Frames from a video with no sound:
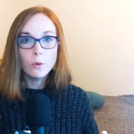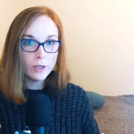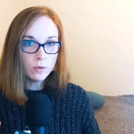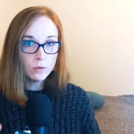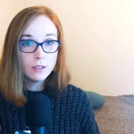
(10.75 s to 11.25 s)

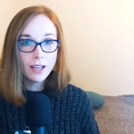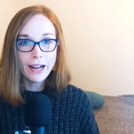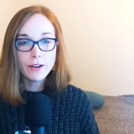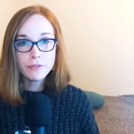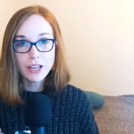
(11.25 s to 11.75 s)
We all
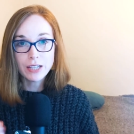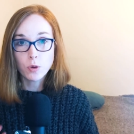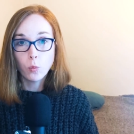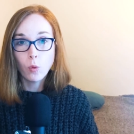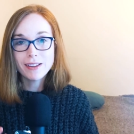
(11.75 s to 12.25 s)
have
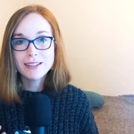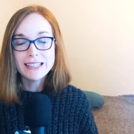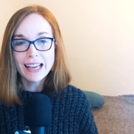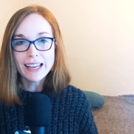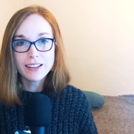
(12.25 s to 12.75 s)
that one
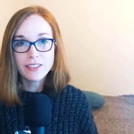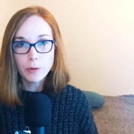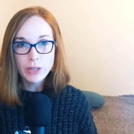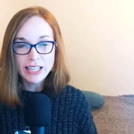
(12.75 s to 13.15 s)
deck that we